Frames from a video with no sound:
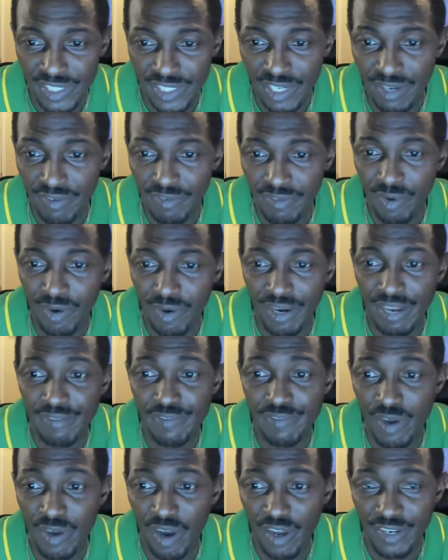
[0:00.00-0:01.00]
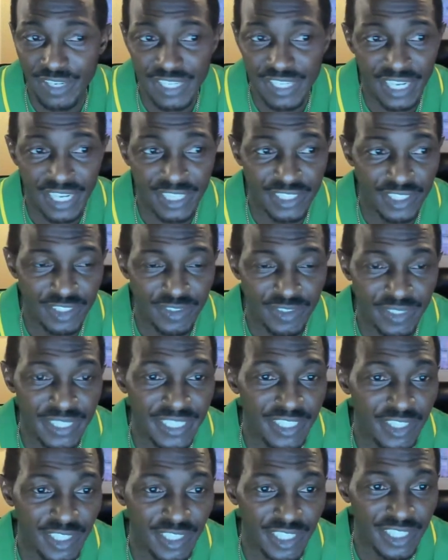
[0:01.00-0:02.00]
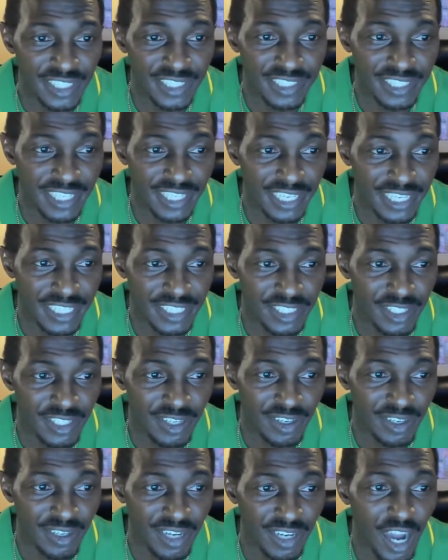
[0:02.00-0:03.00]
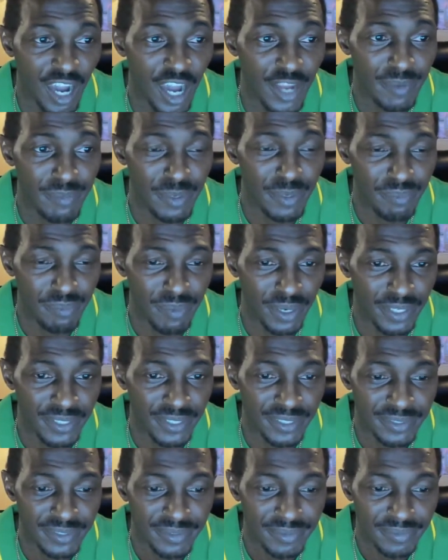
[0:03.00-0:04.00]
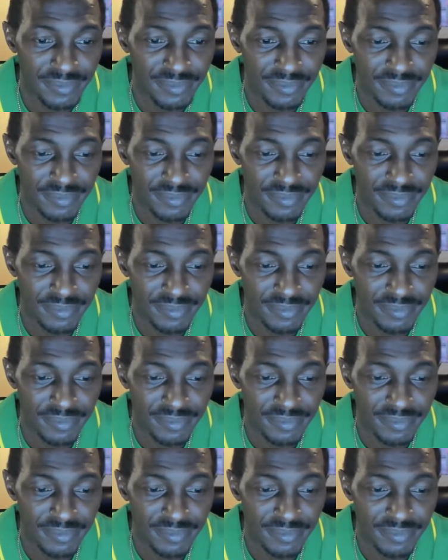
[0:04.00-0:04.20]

yourself, or if you're on the screen, you can just click your unmute button.